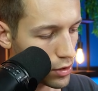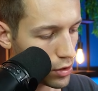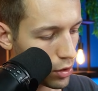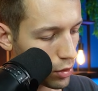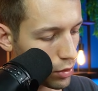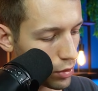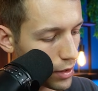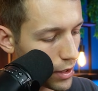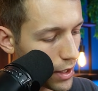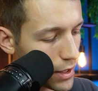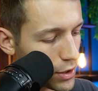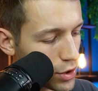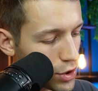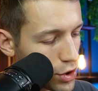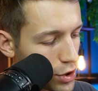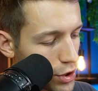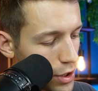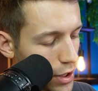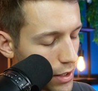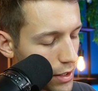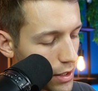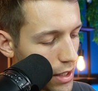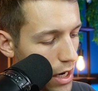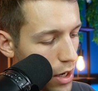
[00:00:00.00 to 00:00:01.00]
So let's
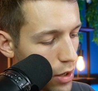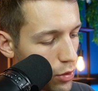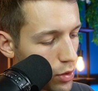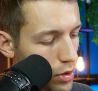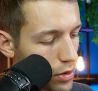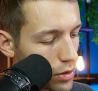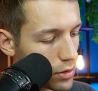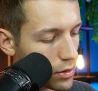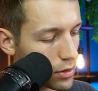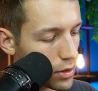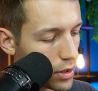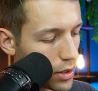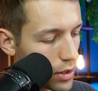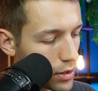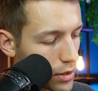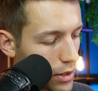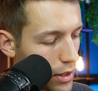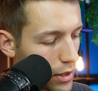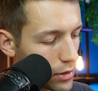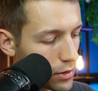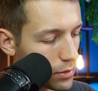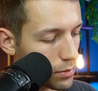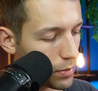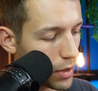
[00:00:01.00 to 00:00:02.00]
check our
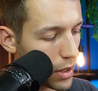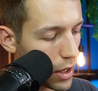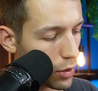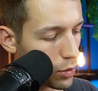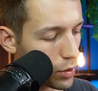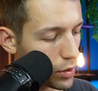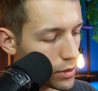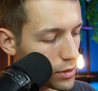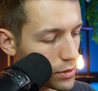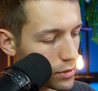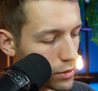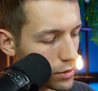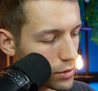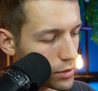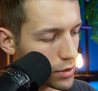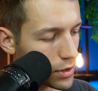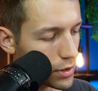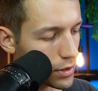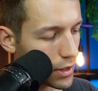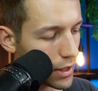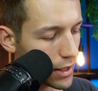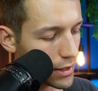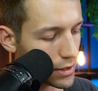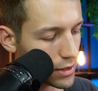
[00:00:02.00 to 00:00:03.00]
current power. As you can
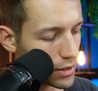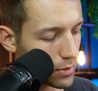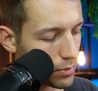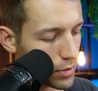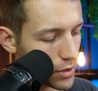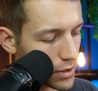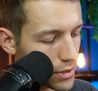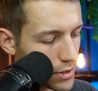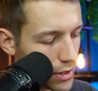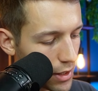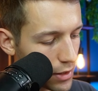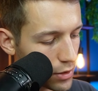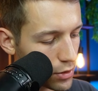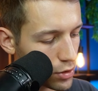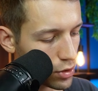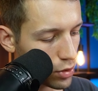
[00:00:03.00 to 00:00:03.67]
see, 90%.